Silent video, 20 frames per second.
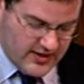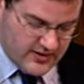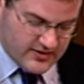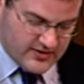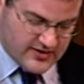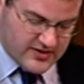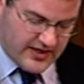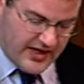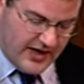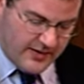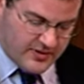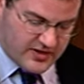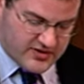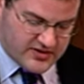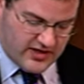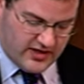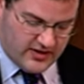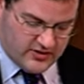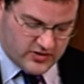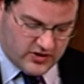does the Cabinet
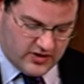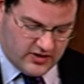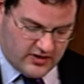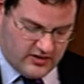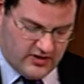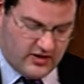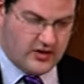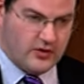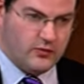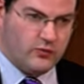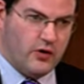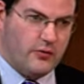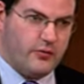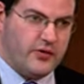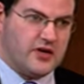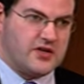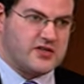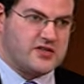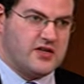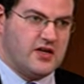Secretary agree that what
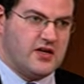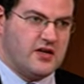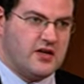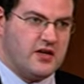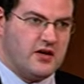we are seeing